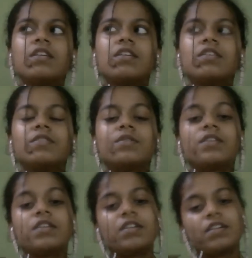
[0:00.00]

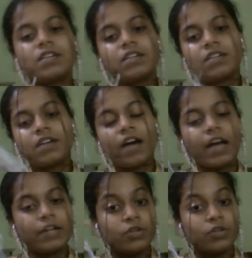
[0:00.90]
I do
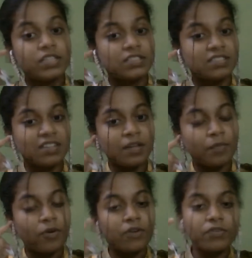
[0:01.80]
digital
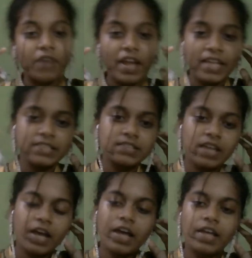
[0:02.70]
portraits.
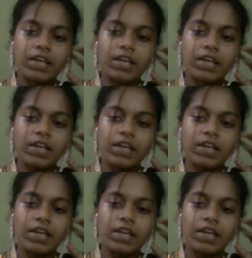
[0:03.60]
I